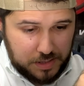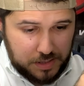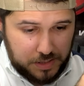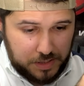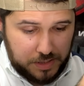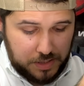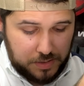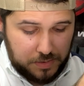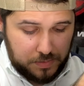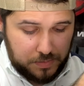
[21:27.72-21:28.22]
you
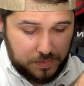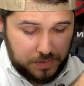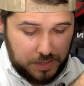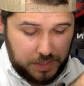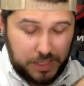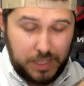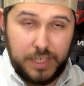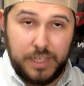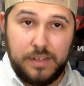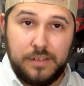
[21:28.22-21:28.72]
know,
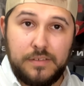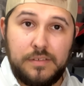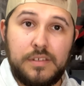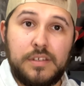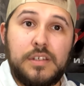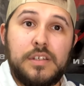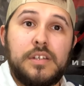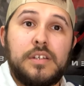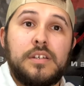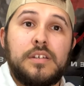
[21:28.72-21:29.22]
again,
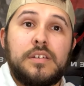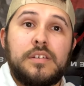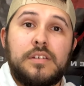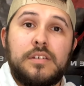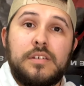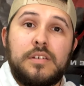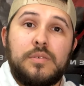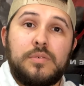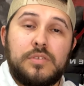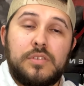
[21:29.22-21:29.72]

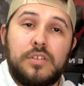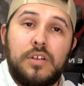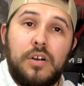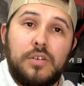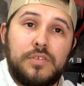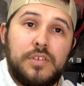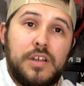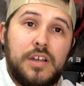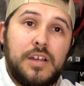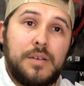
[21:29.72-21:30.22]
it was a long
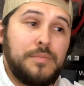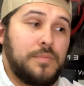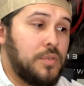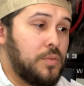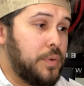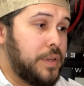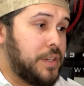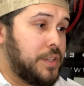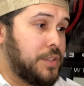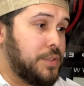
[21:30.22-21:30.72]
time,
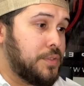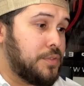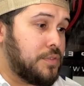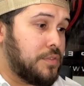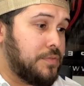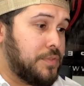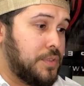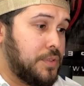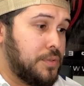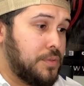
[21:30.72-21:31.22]
way to do this
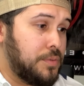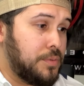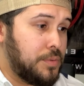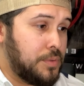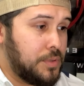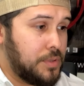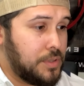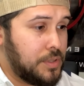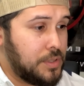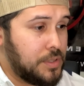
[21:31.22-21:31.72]
review,
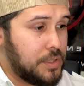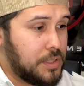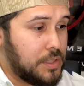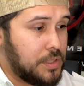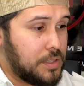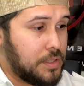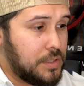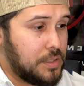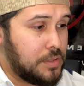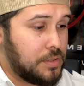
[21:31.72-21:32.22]

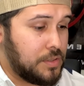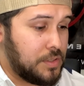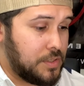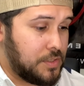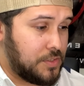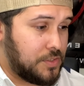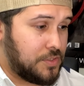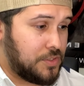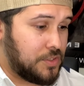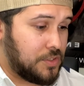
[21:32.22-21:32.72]
uh, or
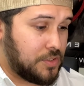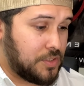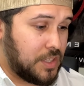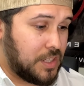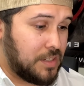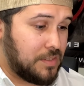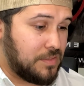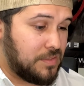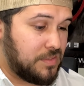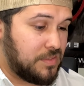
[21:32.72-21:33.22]
this just
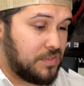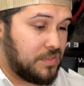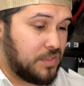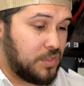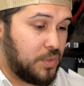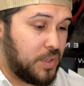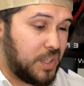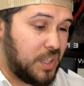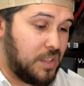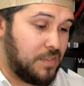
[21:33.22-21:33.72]
kind of
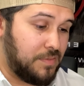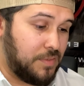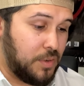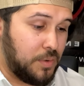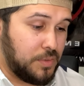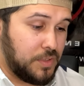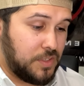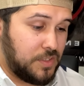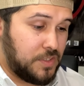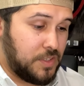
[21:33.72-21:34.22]
quick info
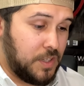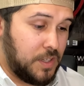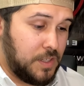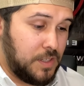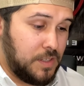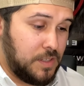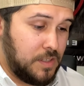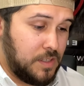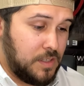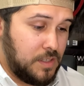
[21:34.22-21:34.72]
on this
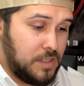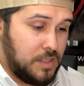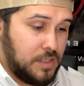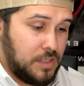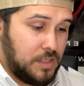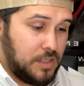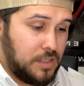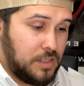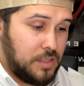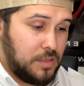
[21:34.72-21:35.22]
gun.
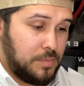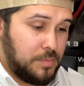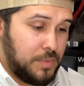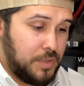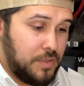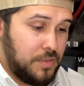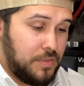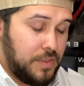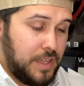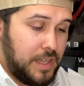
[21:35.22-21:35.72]
Um, other
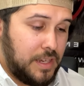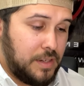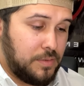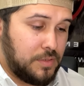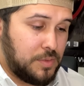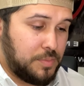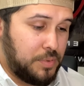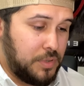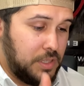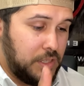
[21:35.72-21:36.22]
than that, it was
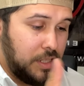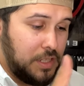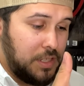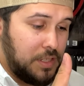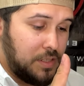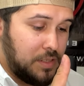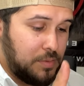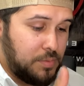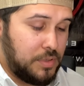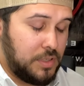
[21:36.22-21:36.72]
a pretty neat,
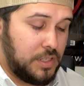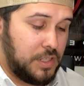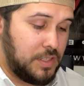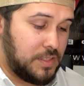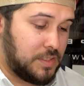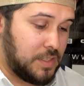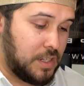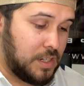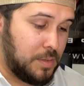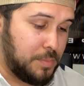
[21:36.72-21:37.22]
pretty neat
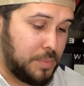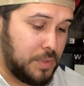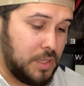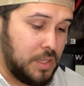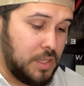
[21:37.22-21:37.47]
setup.